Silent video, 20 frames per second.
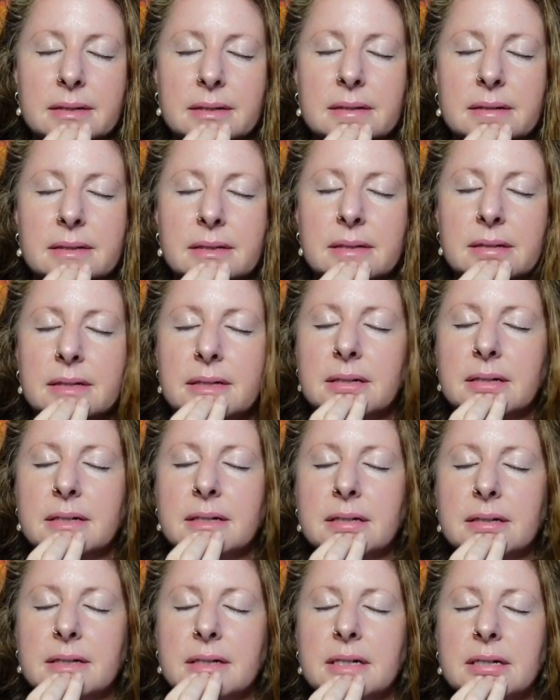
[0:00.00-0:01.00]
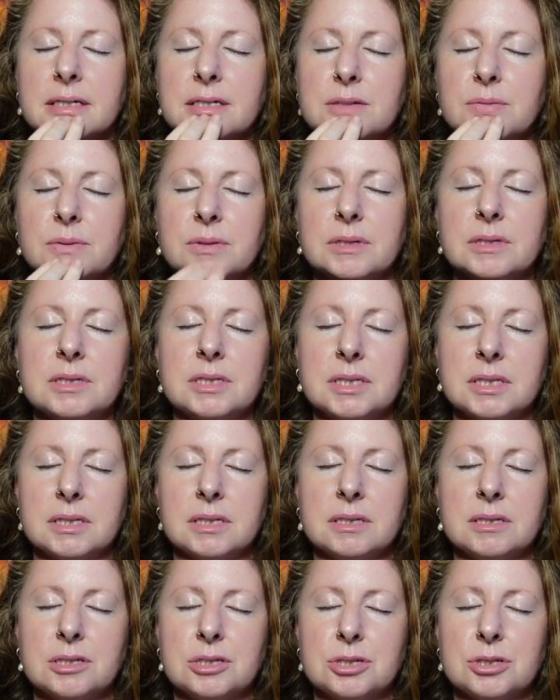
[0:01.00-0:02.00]
And then the next one is
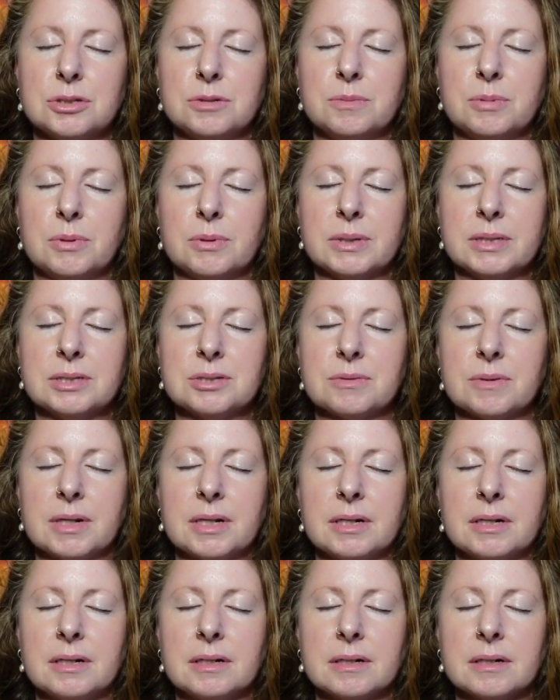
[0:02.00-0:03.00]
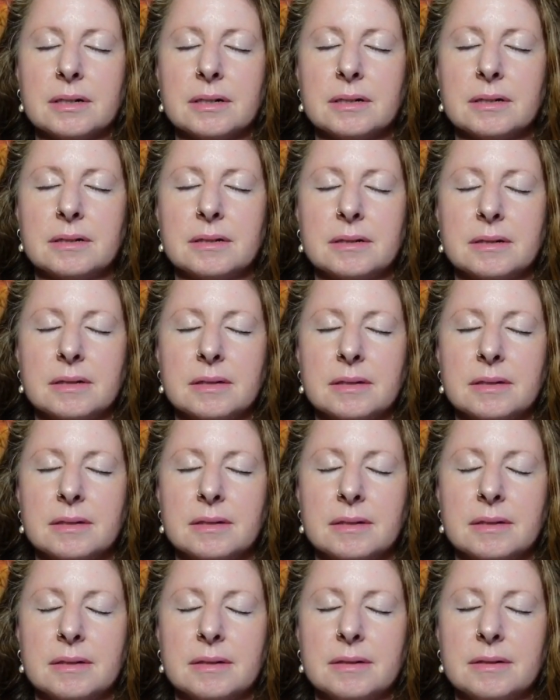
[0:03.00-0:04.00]
these 2 points right here
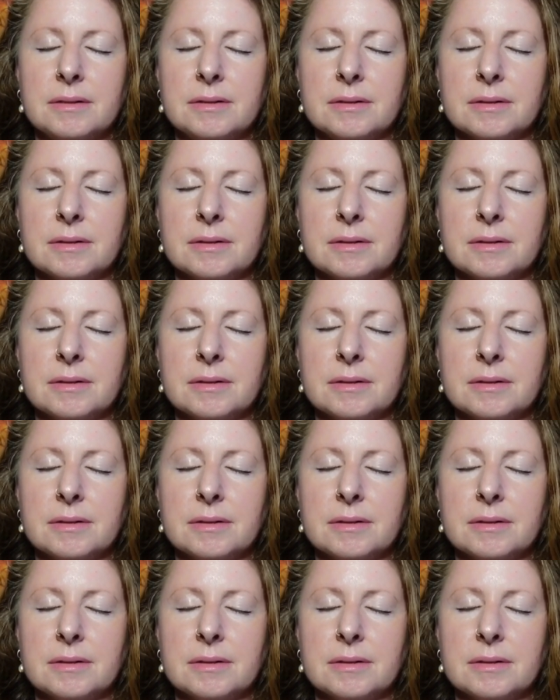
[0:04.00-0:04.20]
on